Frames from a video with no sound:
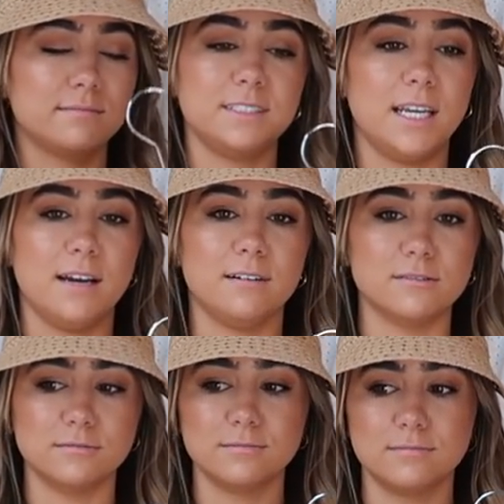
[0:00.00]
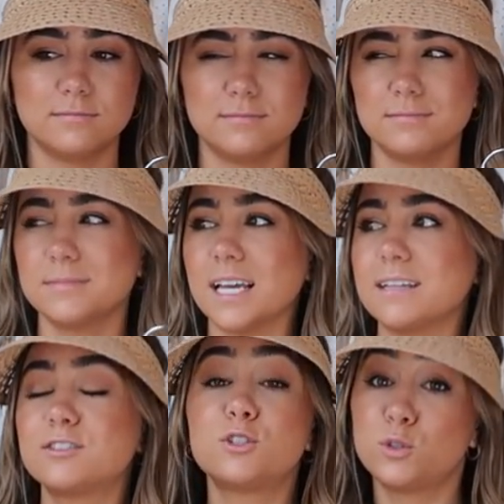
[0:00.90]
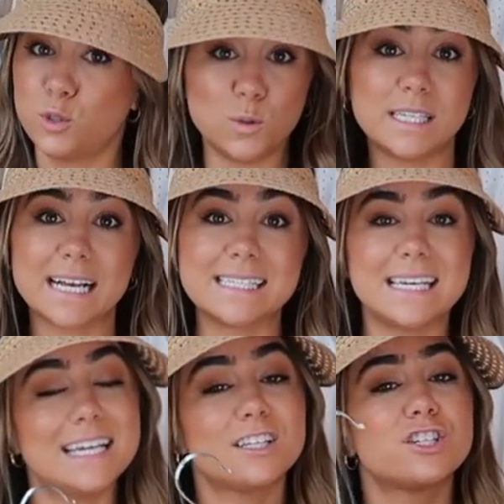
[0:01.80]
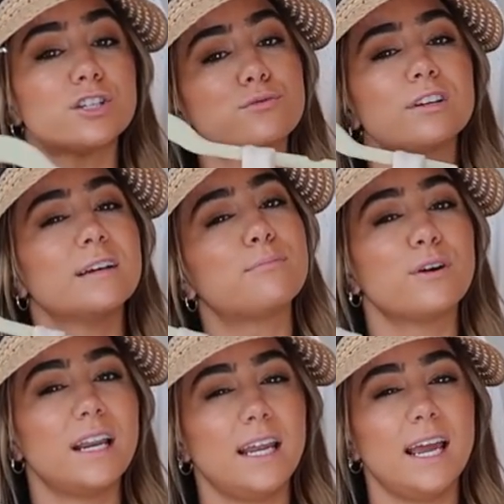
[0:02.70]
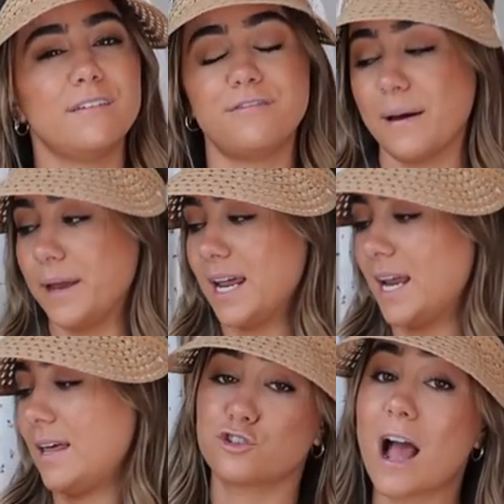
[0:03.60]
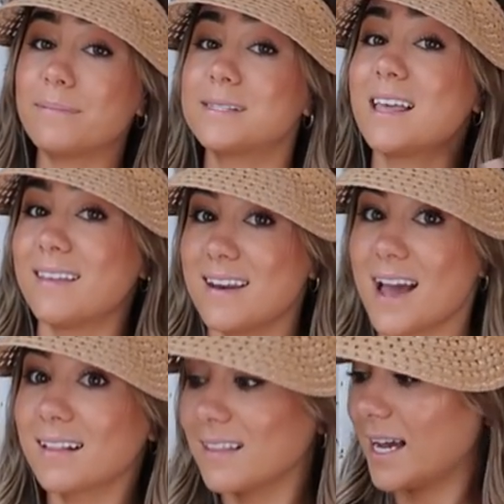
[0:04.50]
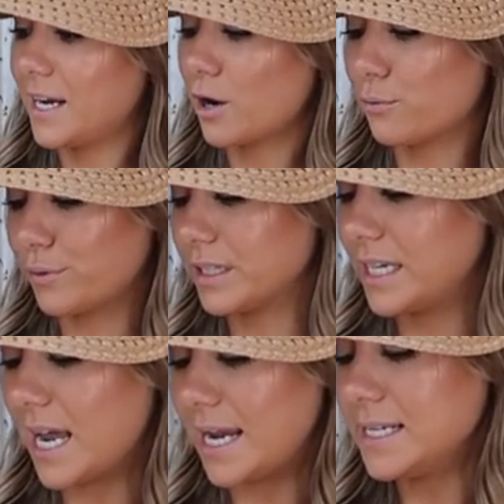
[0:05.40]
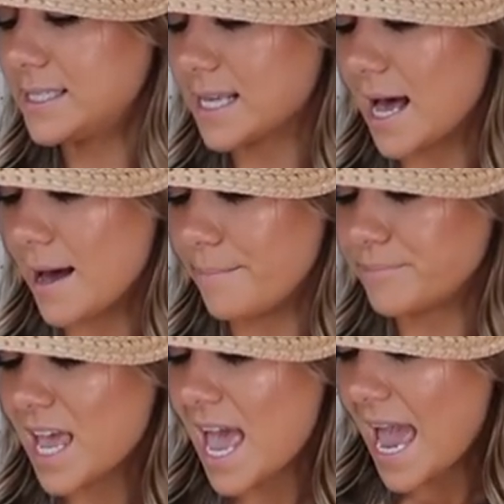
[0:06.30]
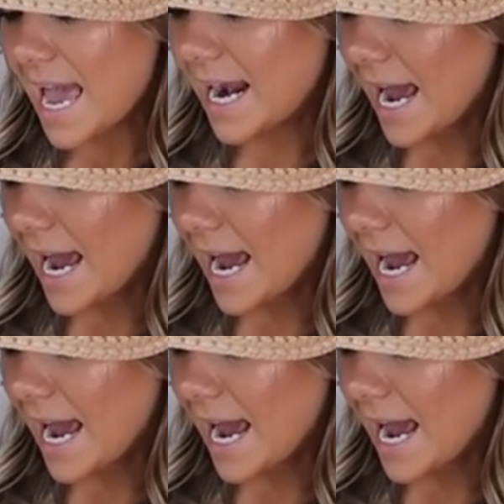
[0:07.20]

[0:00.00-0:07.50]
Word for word: you know, like too sexy. It's just really pretty and feminine. Straps and the neckline are really nice, um, and